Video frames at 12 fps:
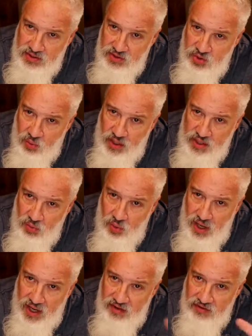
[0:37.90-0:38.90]
20
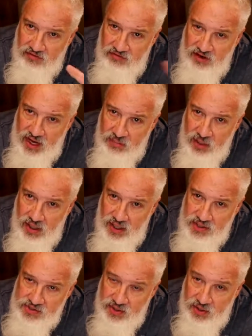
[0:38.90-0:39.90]
watt fiber
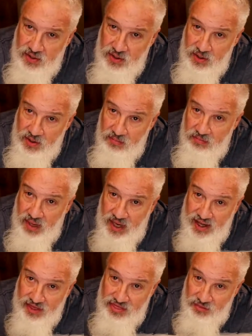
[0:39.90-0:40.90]
laser
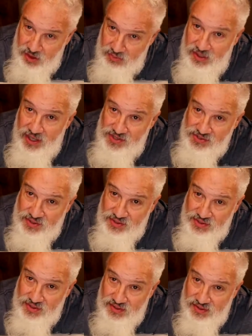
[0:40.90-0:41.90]
by
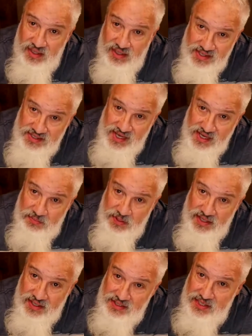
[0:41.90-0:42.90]
3Plazers. Let's take a
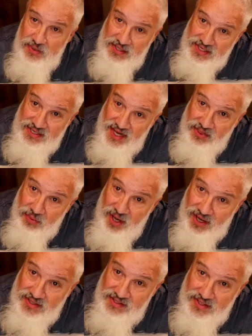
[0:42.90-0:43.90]
peek and see what's inside the
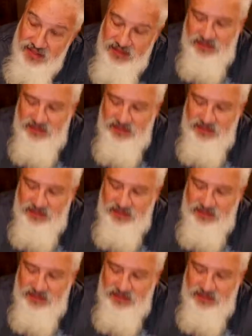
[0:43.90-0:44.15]
box.